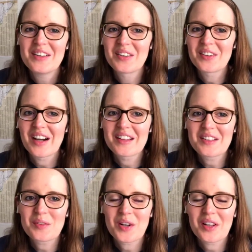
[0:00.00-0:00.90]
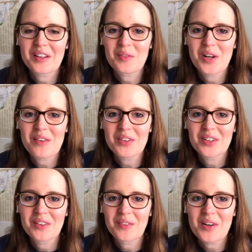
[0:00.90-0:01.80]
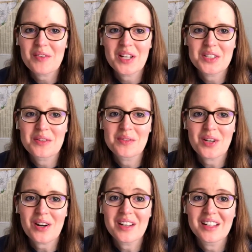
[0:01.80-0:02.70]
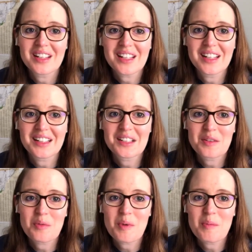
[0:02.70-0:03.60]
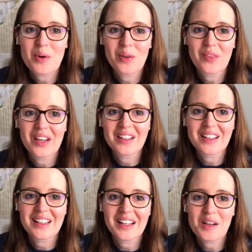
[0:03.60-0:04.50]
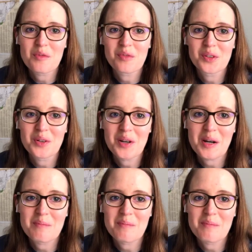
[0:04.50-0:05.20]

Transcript: I think whatever gets you talking and connecting with people, that helps fill your cup.